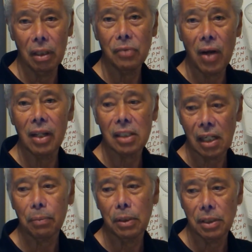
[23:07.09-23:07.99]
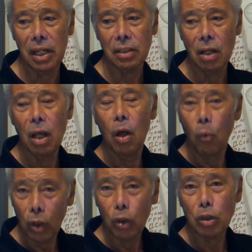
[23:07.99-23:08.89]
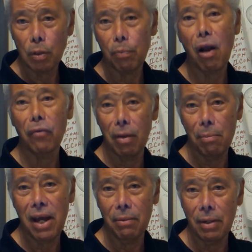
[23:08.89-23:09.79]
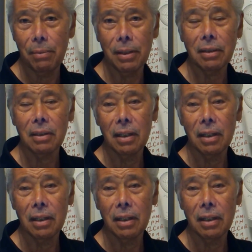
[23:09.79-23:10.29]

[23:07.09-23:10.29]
That's why the scripture says, what does the prophet a man, remember?